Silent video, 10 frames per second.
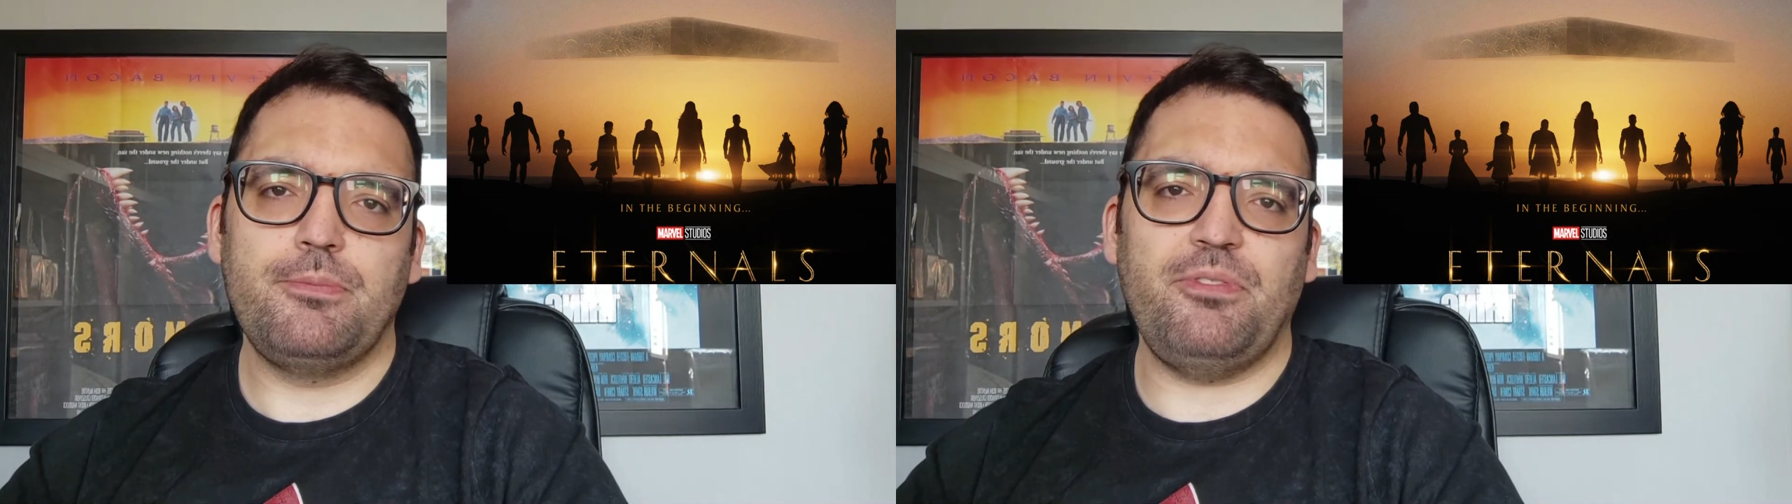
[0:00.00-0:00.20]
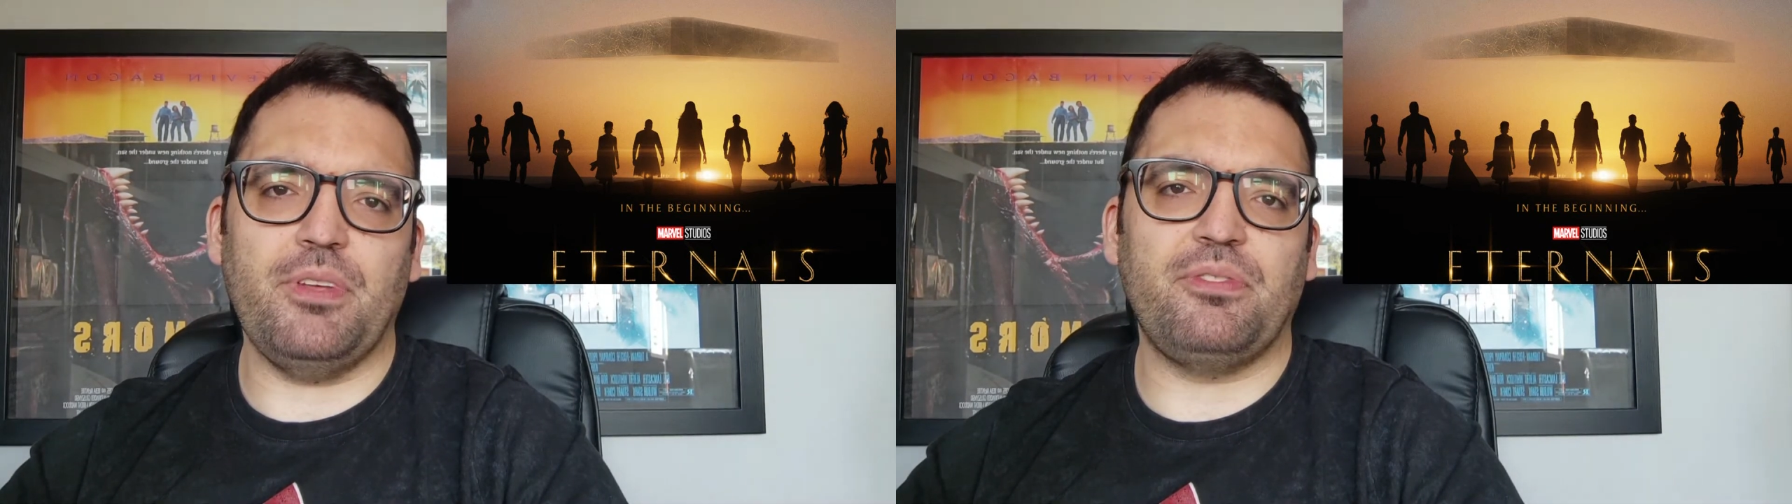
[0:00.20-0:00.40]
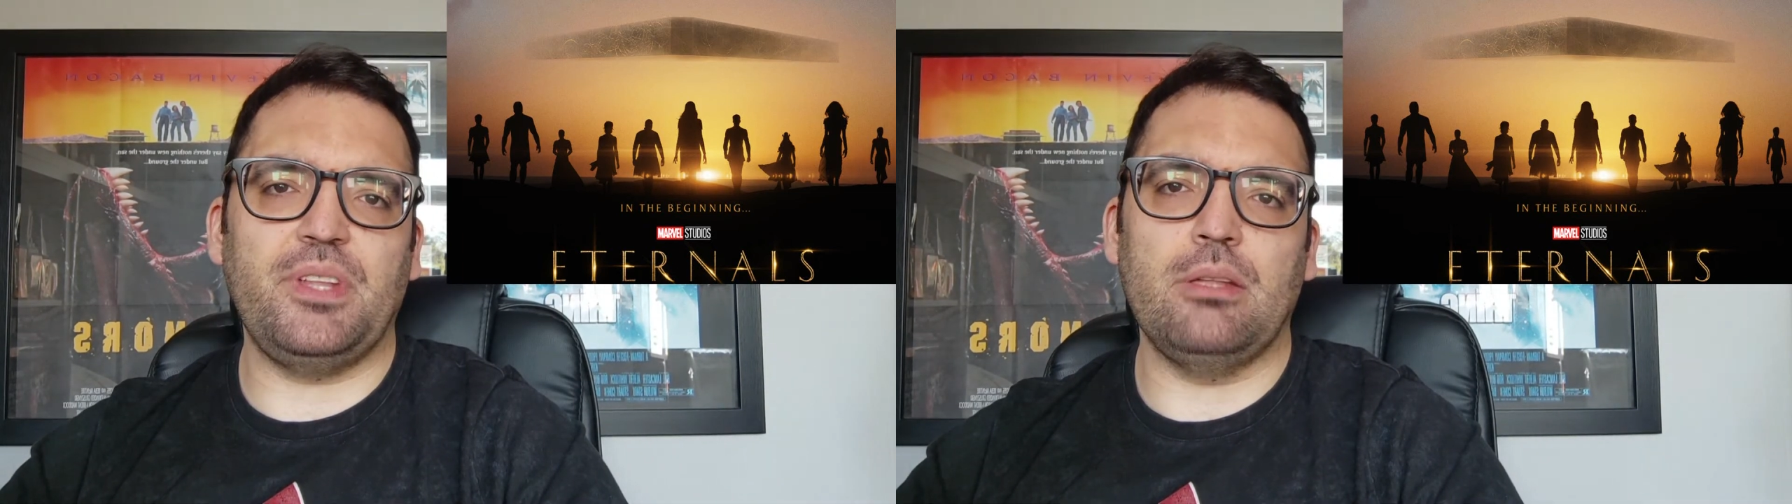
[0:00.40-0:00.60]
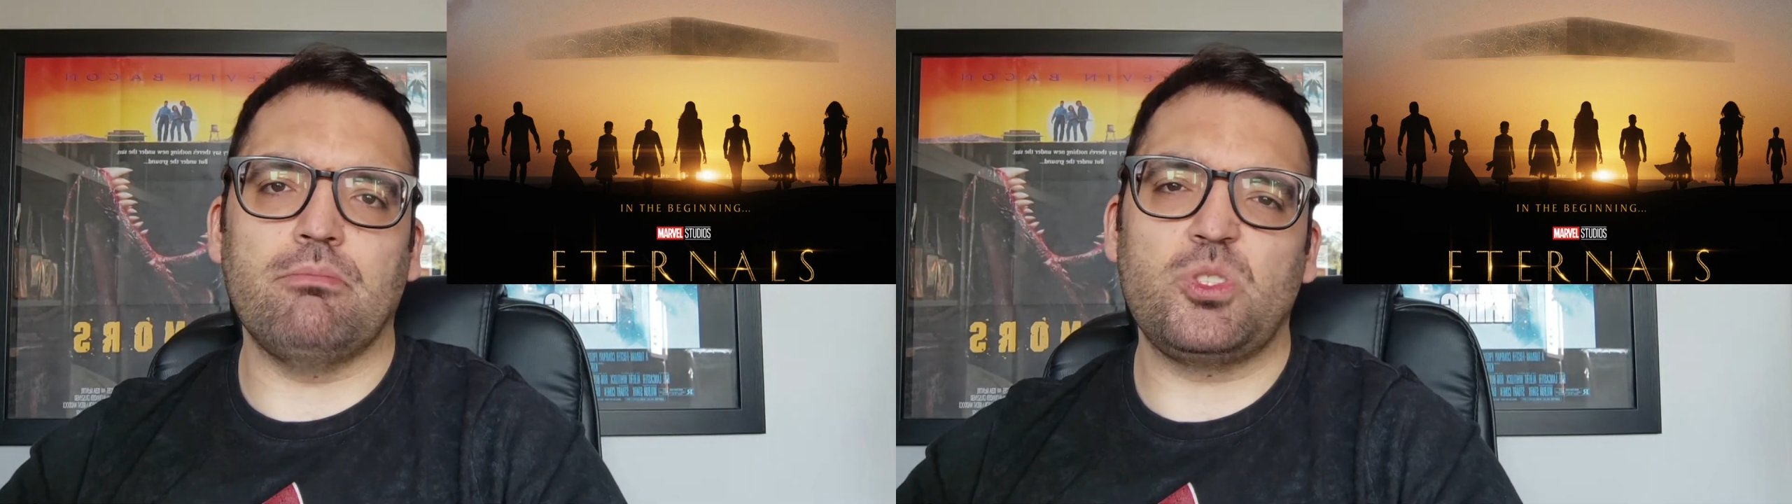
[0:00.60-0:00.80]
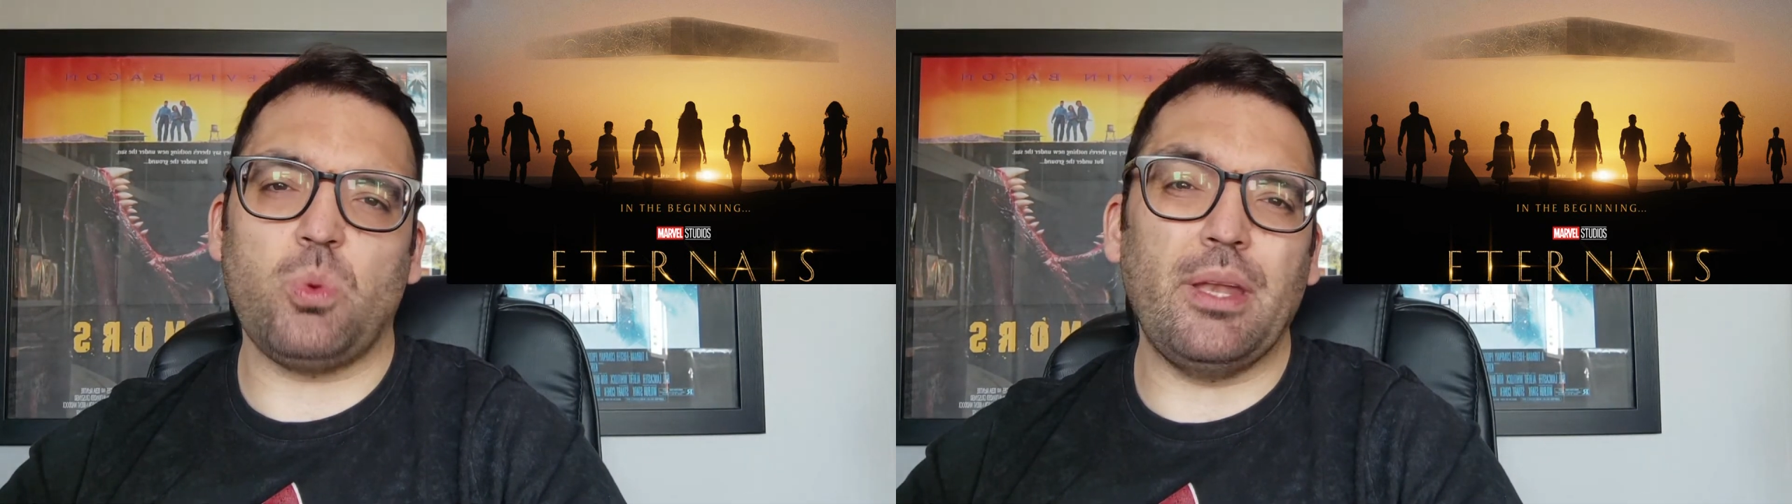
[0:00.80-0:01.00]

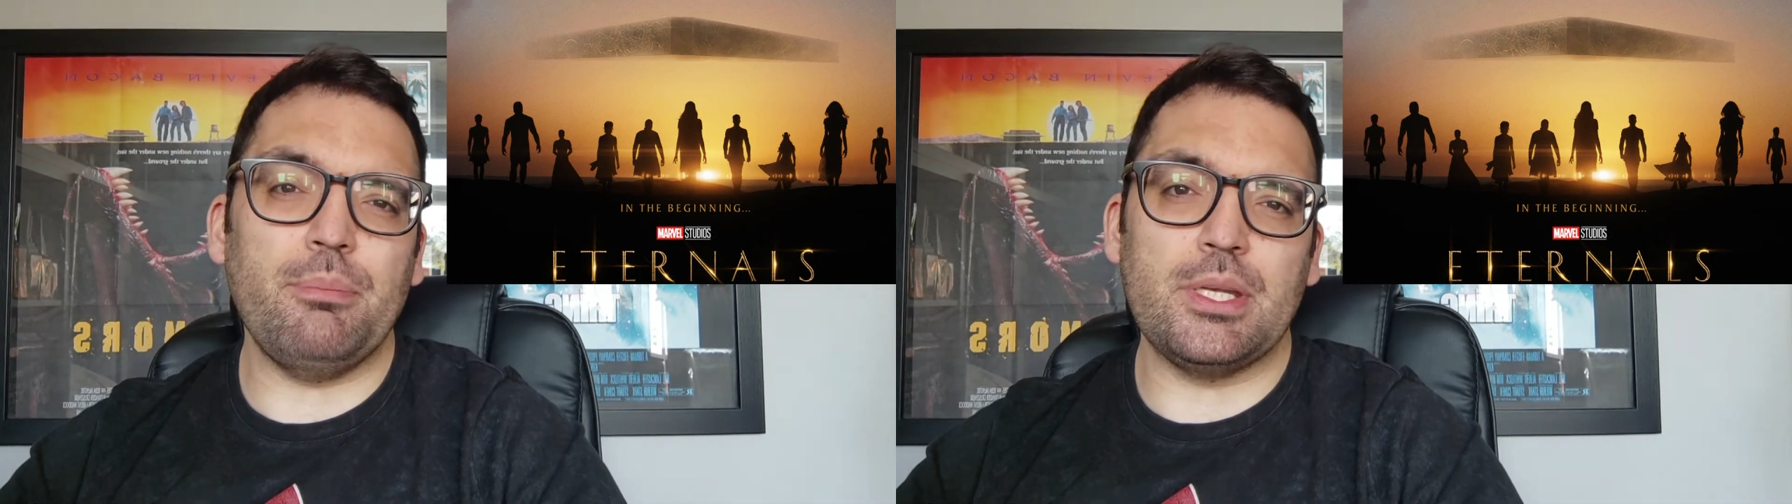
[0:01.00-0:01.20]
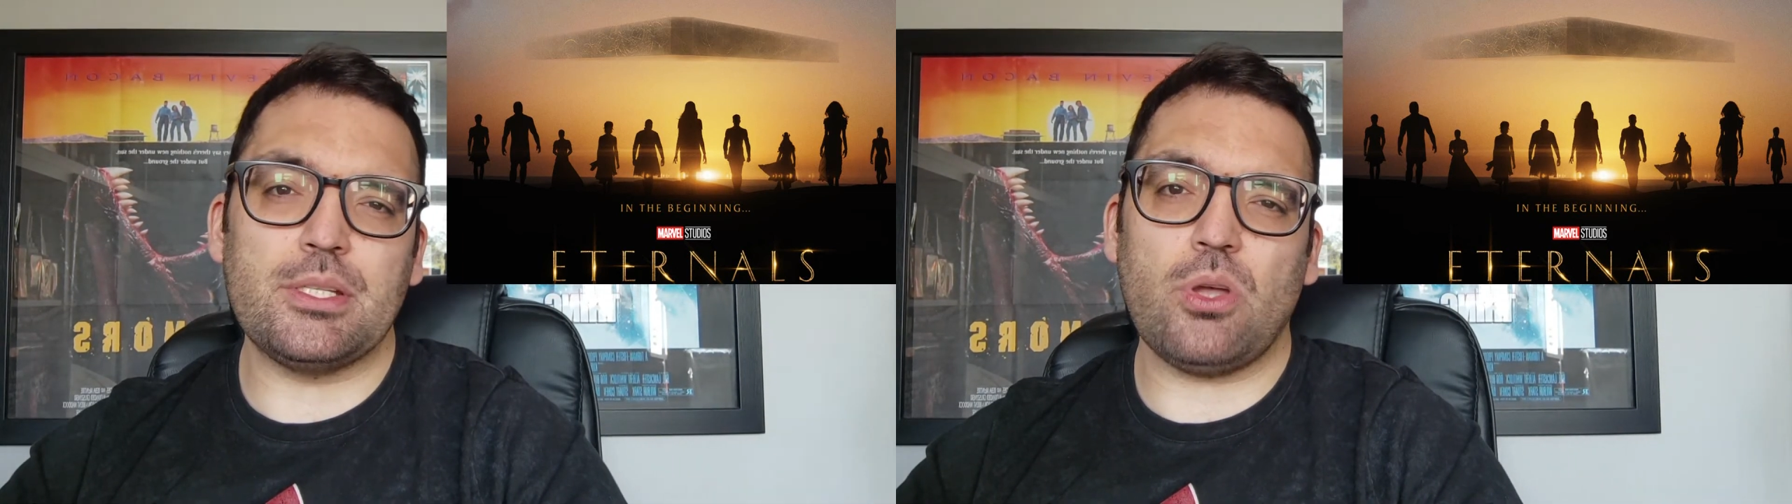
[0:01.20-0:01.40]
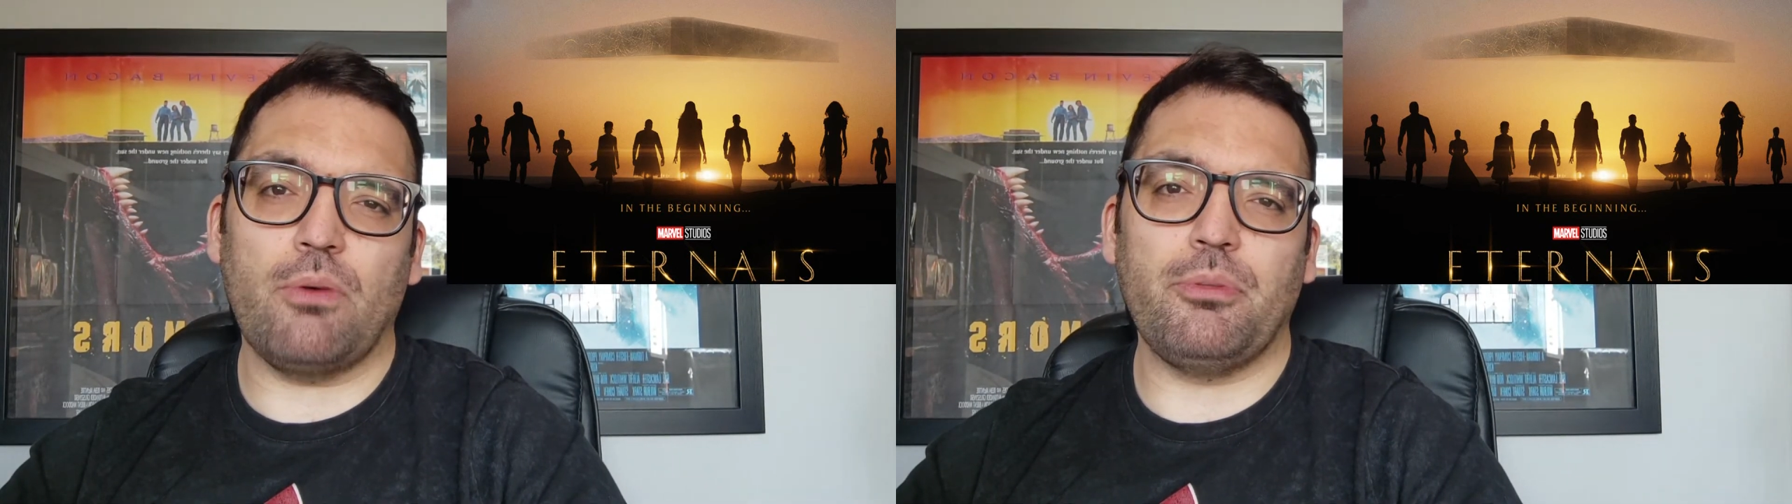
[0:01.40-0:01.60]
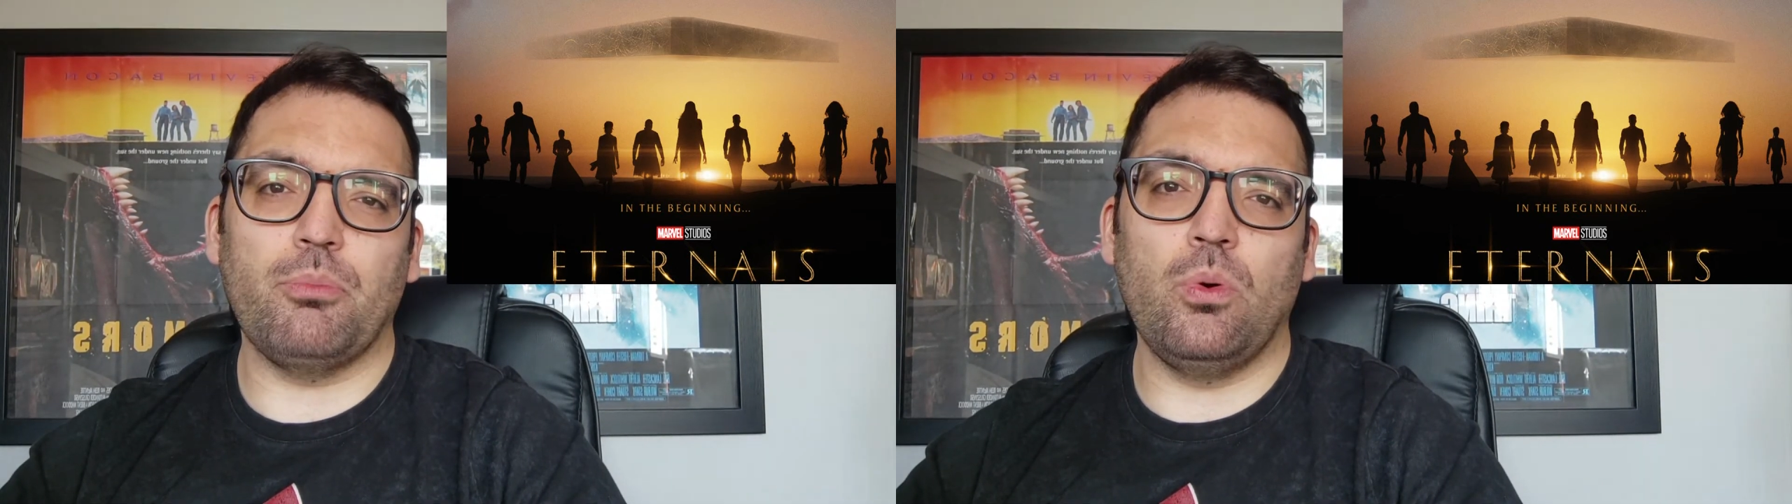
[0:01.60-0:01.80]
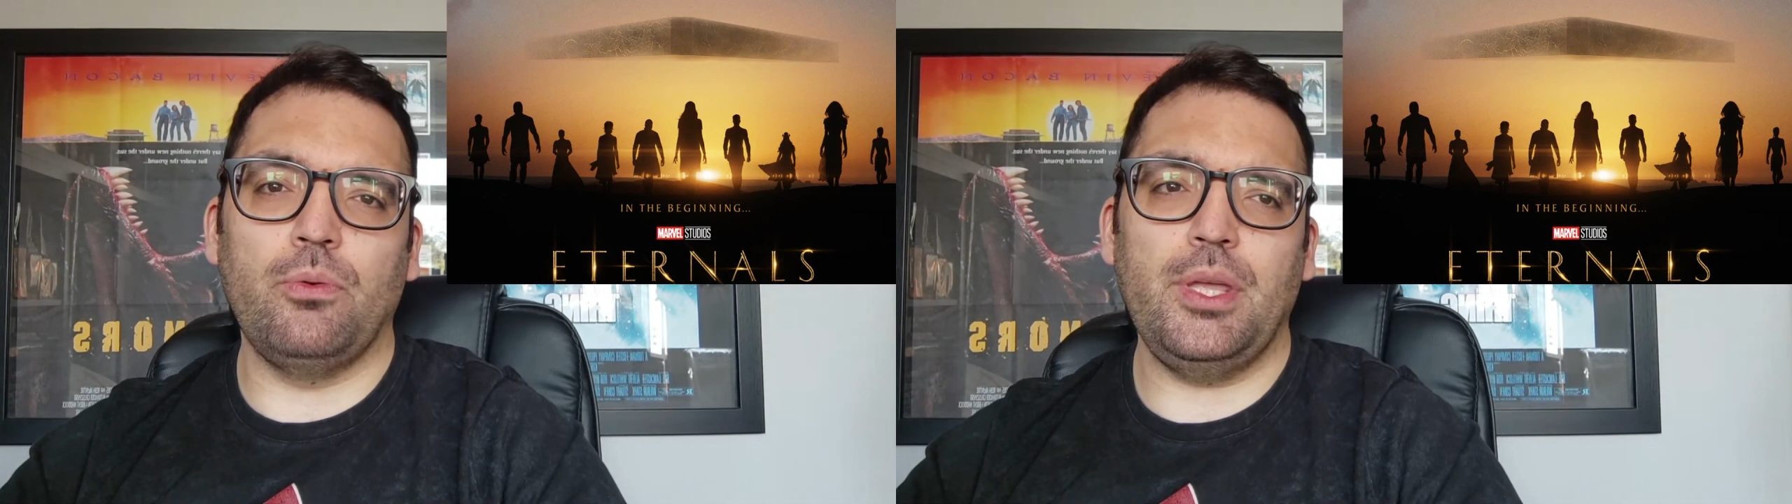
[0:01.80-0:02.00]
15 20 minutes off the
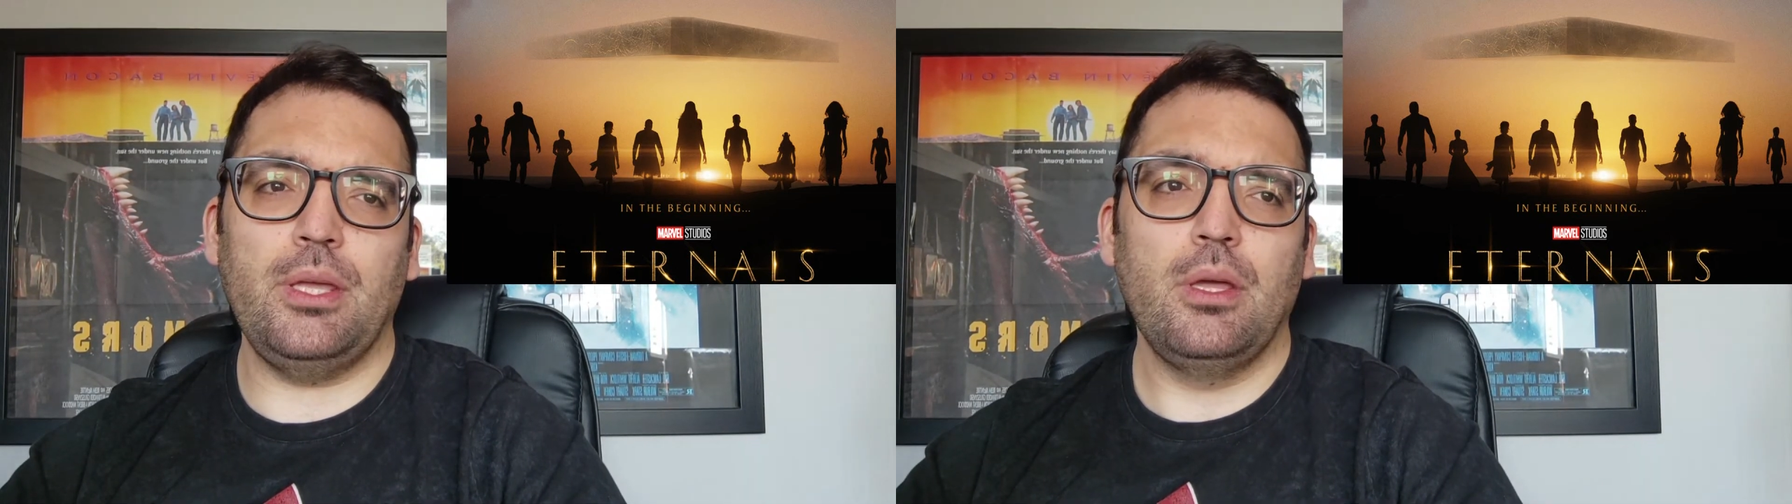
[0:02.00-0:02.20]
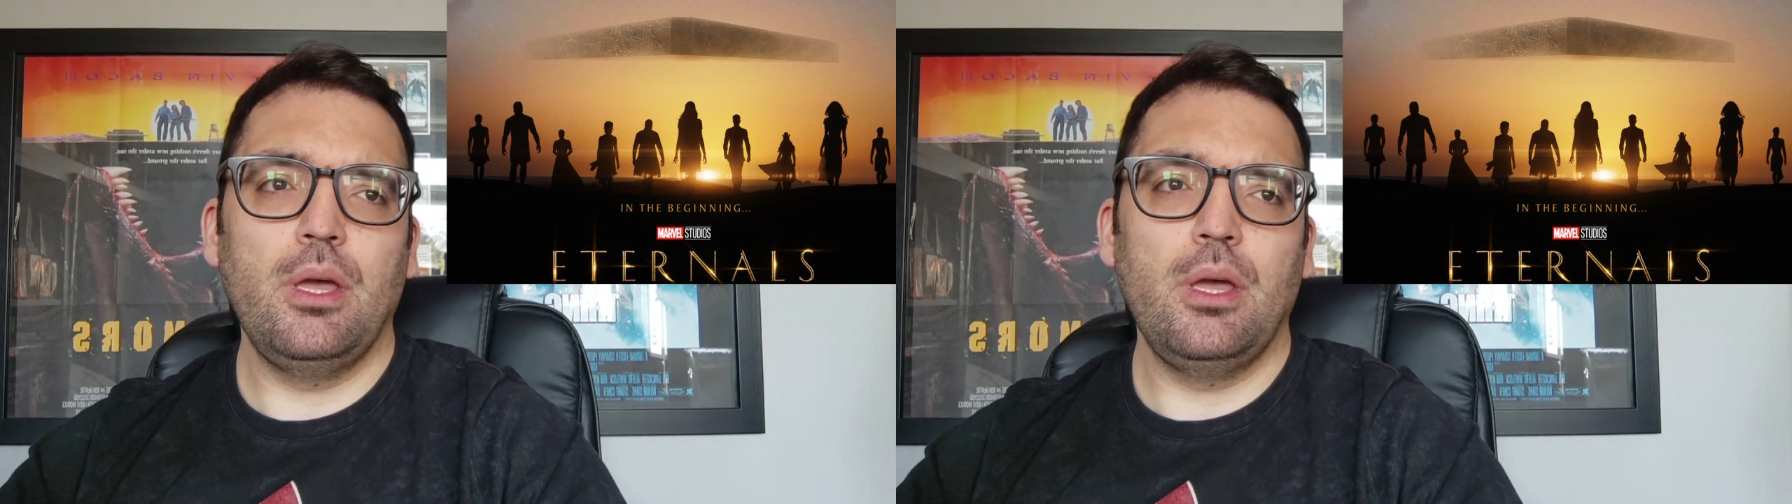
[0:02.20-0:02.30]
movie